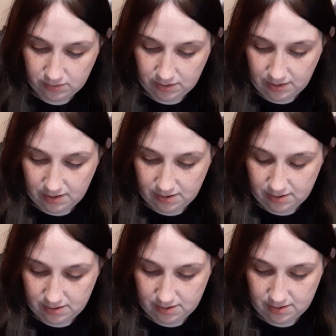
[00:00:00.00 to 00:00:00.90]
Can you
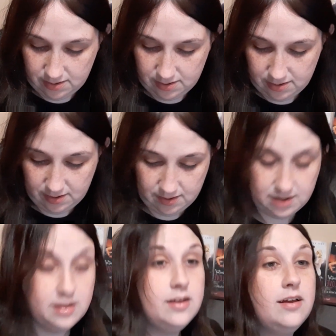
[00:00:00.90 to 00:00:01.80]
open that and
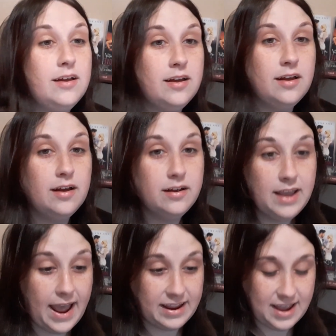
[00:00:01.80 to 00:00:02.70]
check?
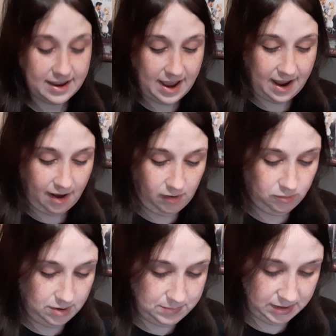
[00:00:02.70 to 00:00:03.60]
Yeah.
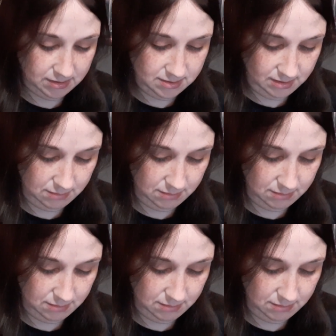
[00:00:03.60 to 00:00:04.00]
Let me.